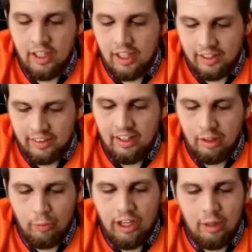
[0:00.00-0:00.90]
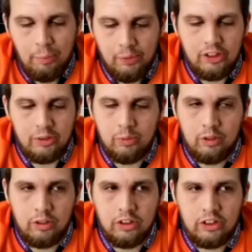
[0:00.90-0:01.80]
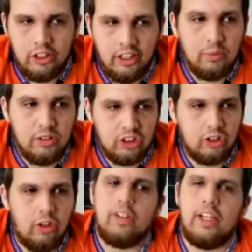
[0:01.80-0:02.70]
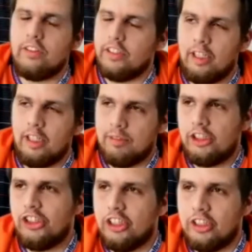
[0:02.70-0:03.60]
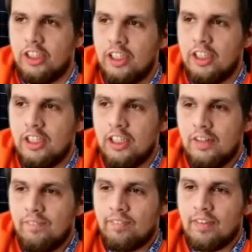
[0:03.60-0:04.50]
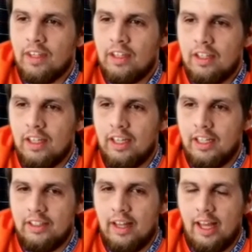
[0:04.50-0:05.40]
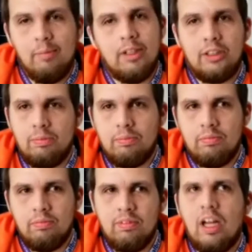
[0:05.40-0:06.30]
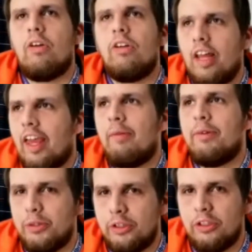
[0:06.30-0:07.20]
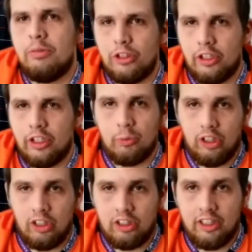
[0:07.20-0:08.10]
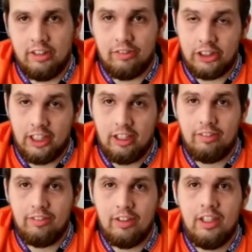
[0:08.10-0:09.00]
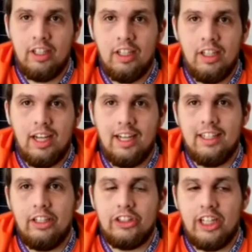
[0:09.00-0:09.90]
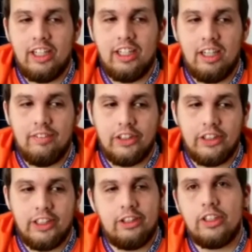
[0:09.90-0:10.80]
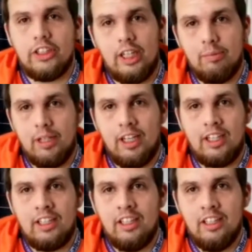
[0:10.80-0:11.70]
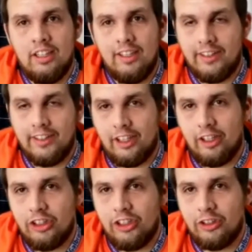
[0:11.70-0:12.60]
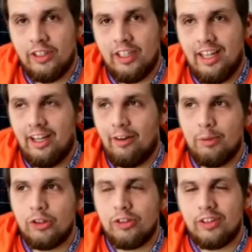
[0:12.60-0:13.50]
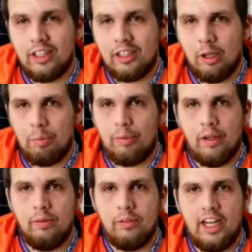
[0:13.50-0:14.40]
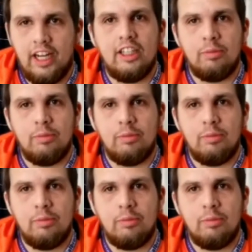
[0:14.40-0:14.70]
I think the way I put it was, I think it was a Scotland-Italy game this year, and it looked like Hamish was doing the majority of the work in the first half. And then the second half, it's like he took a step back, and let Dargy do it, and it almost looked like a proud dad